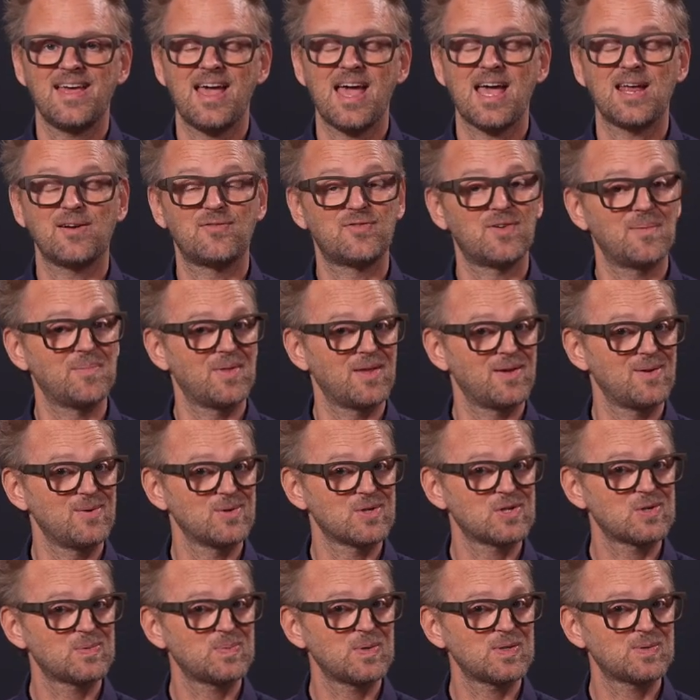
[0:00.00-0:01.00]
And from the
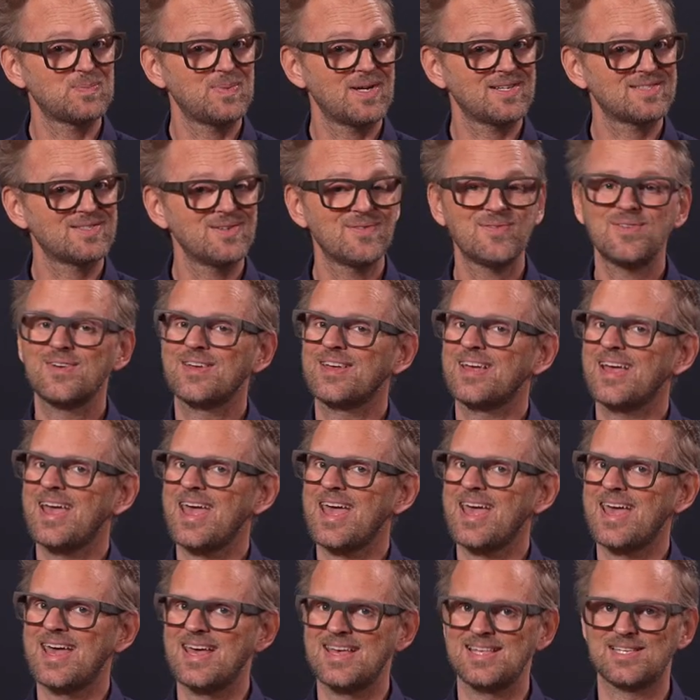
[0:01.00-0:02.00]
user's perspective,
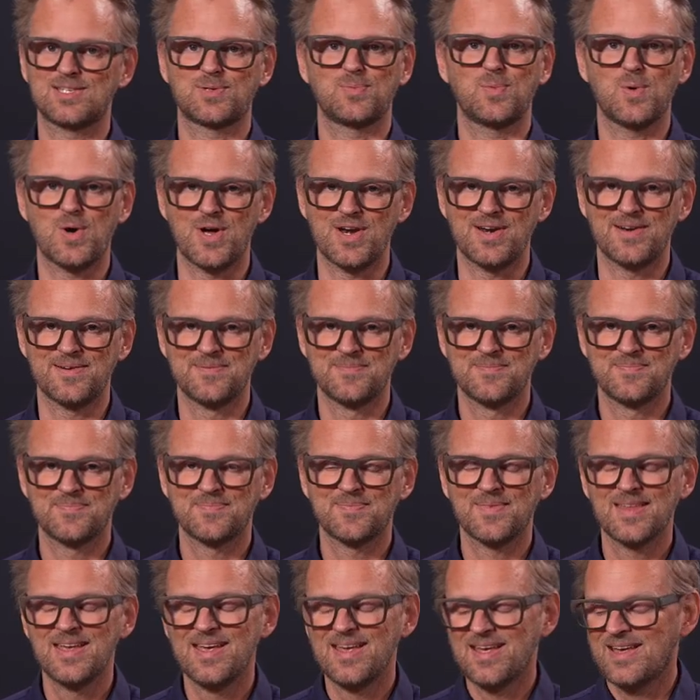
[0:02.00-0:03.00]
as one.
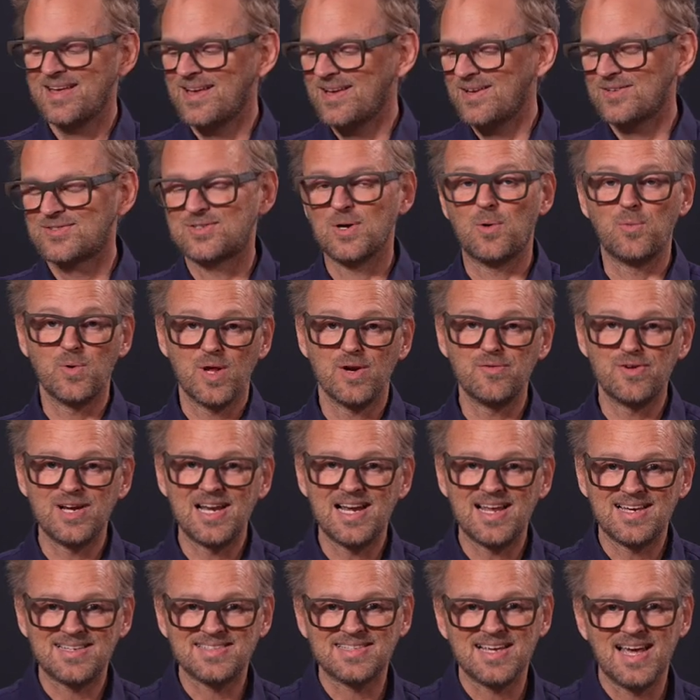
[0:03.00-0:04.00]
So we are
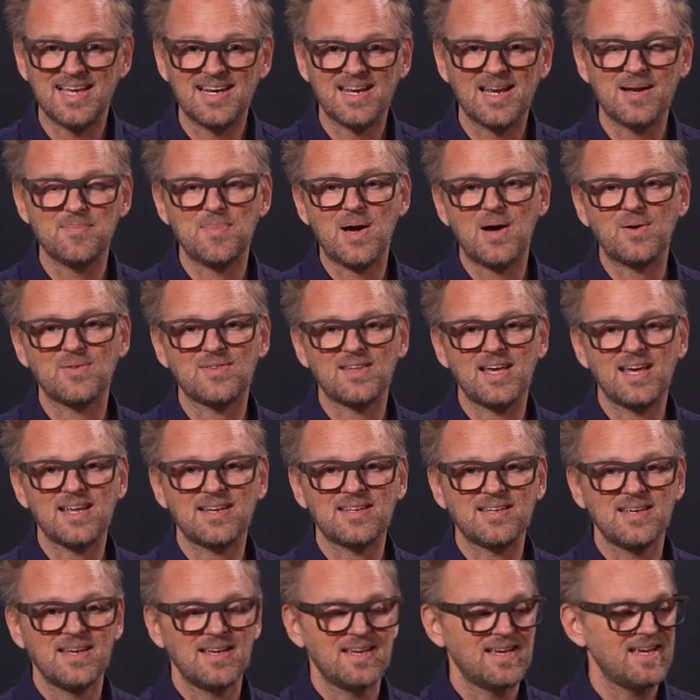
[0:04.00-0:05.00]
really excited about
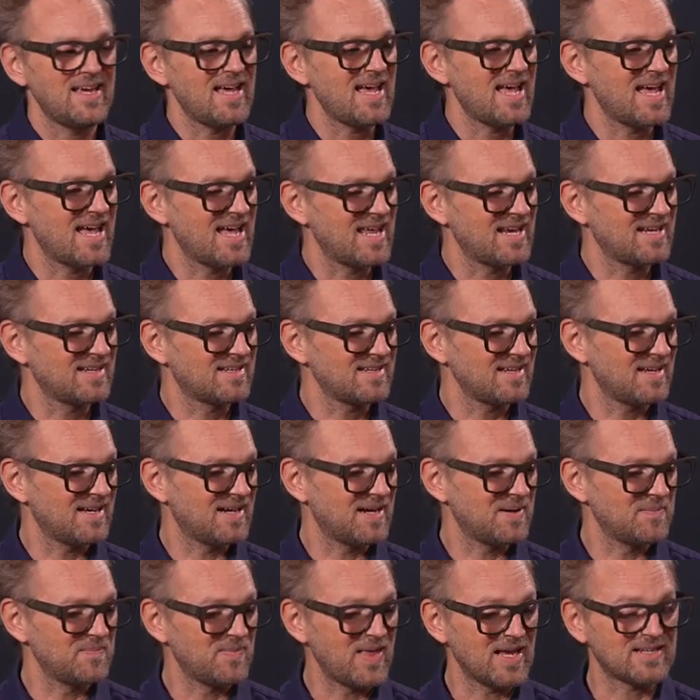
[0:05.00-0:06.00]
that. And
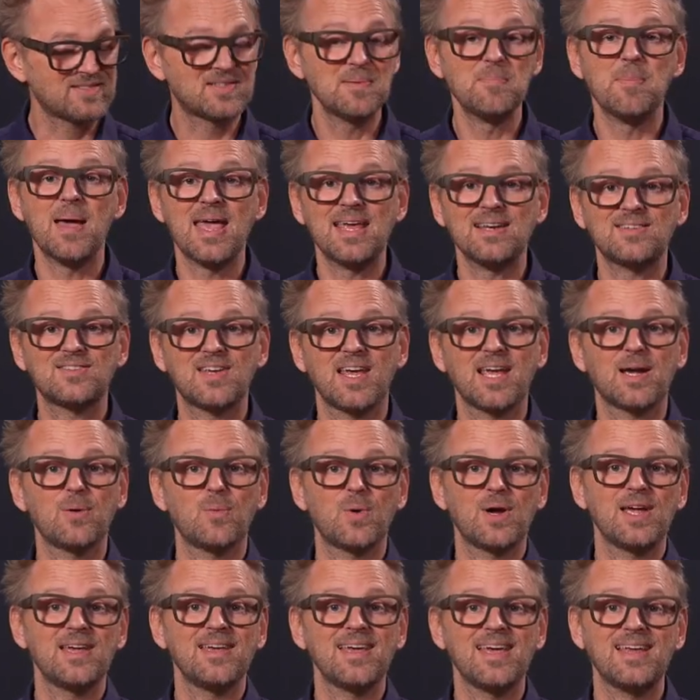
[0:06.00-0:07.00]
um, that's the main
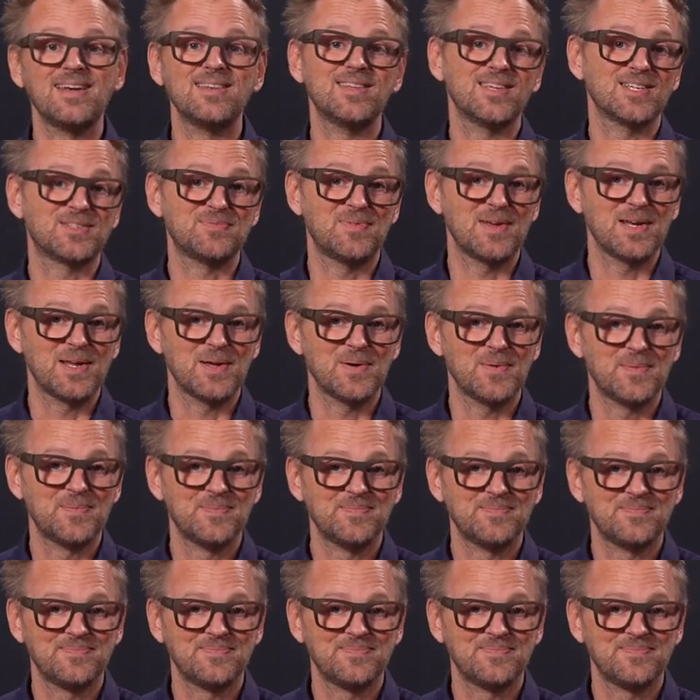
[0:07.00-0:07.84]
takeaway in this video.